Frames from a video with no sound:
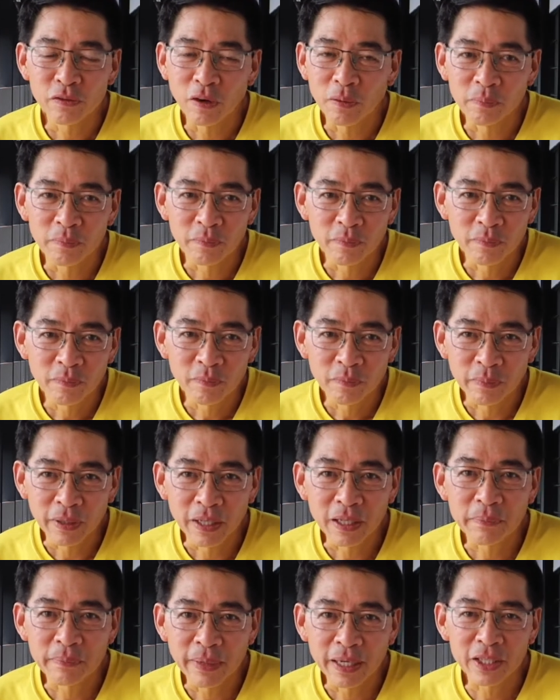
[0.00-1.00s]
from
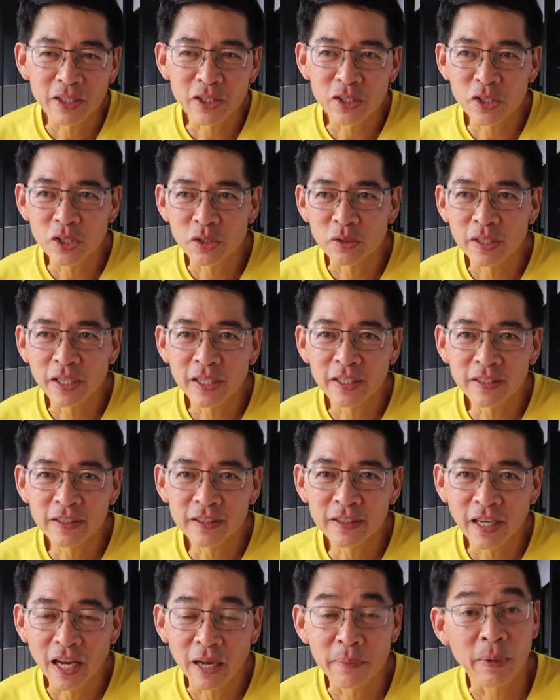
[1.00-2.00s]
being a medical student,
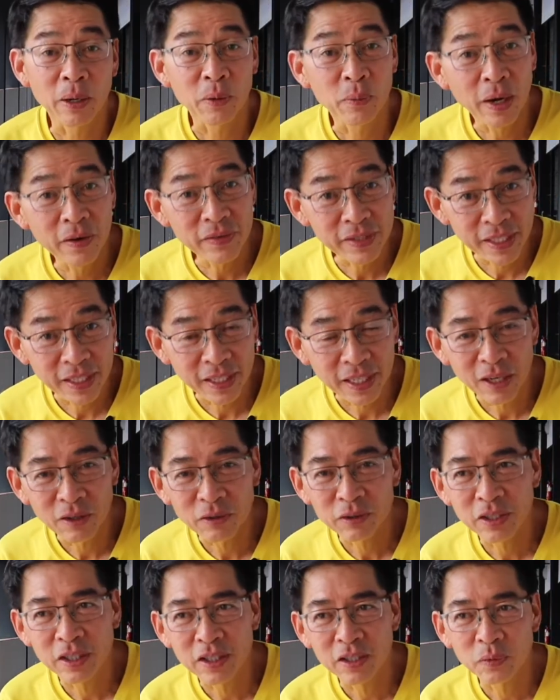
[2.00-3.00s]
and my wife's an
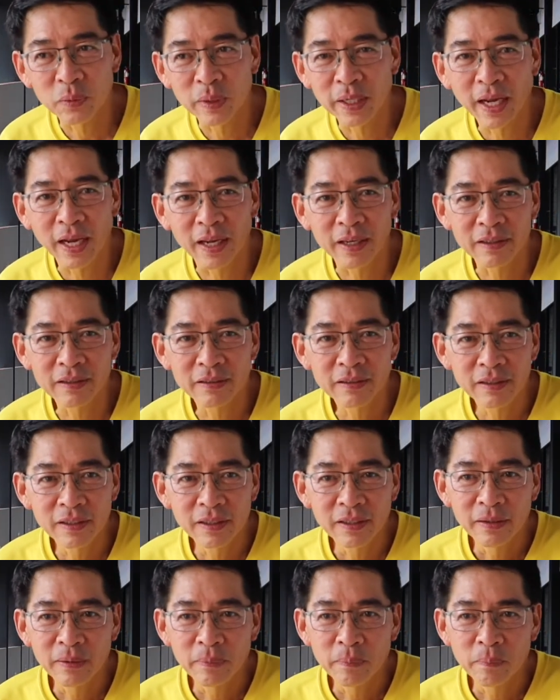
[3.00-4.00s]
accountant, we had
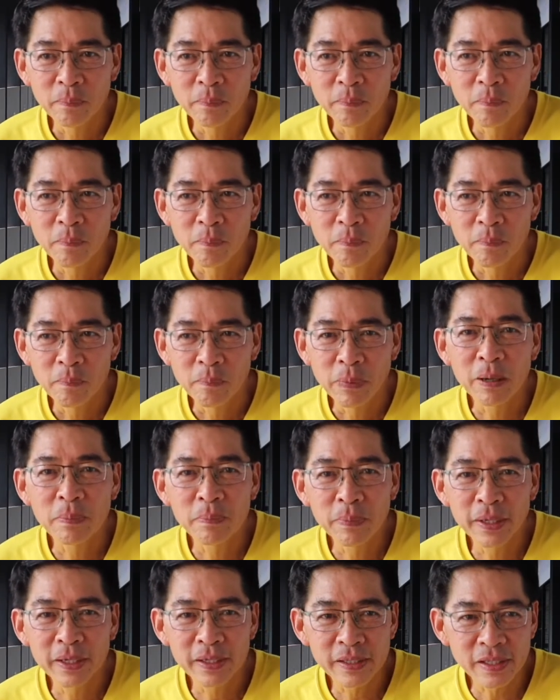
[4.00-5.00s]

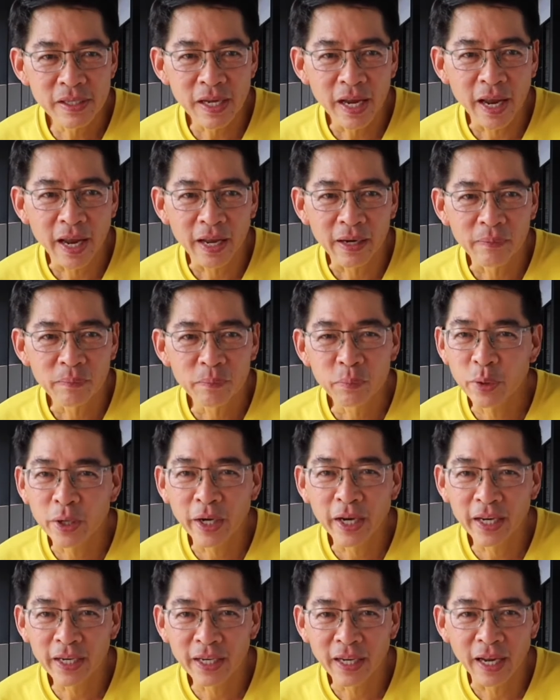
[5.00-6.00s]
purpose and
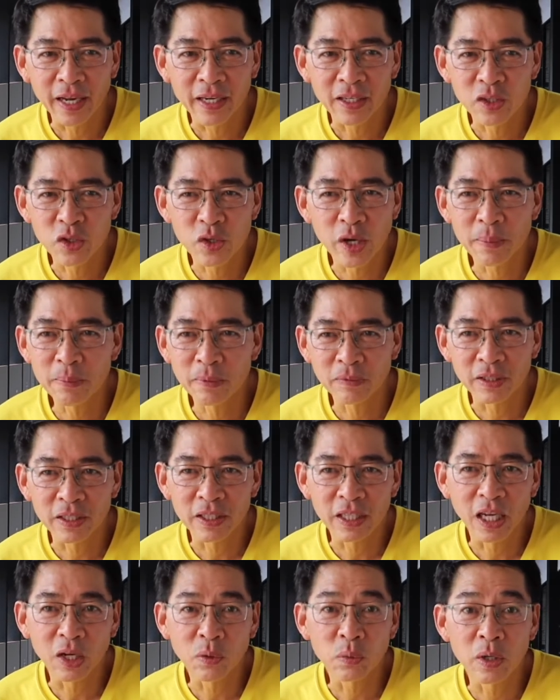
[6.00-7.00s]
prayed and dreamt of the
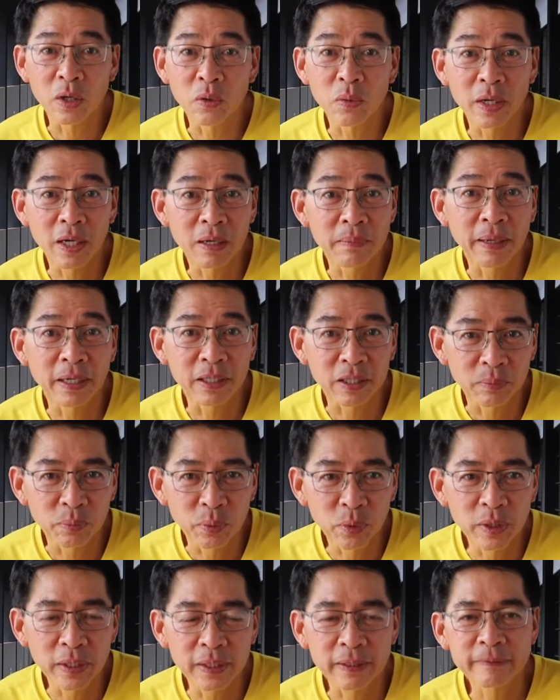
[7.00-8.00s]
day we'll work among the
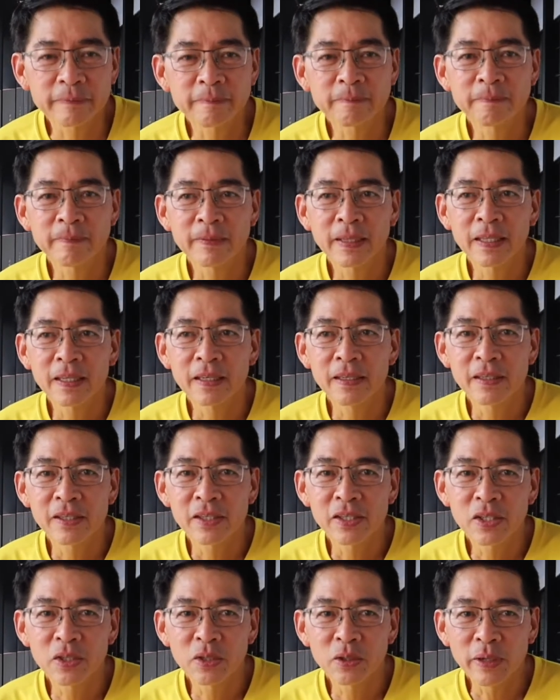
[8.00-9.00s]
poor.
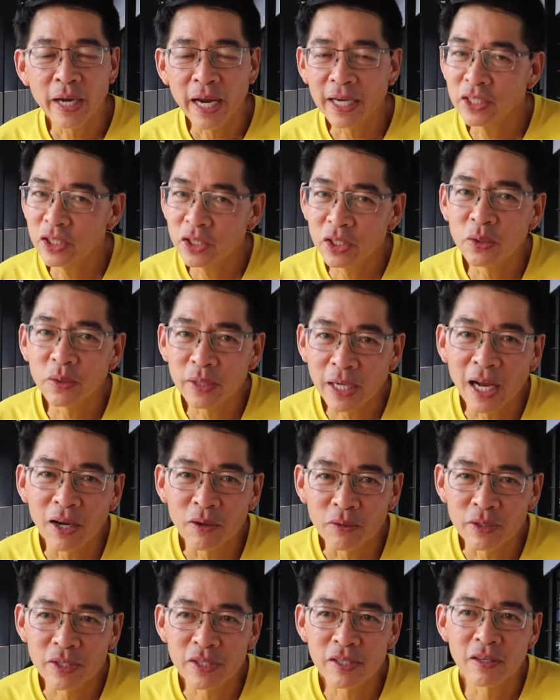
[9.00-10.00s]
So attitude
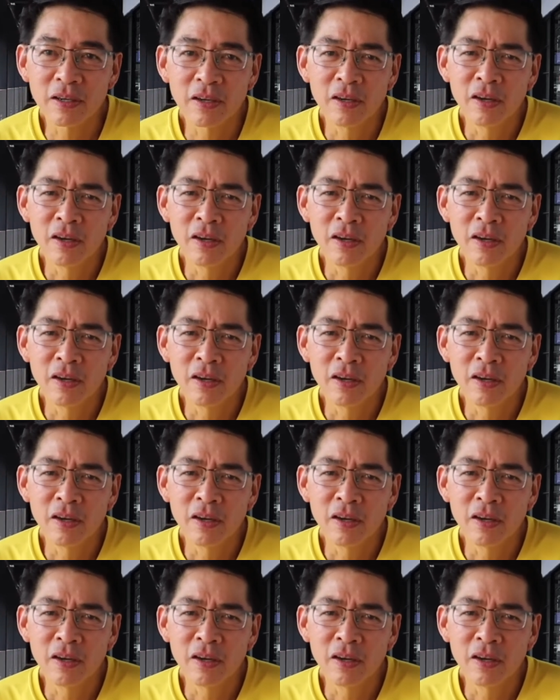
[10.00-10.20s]
counts.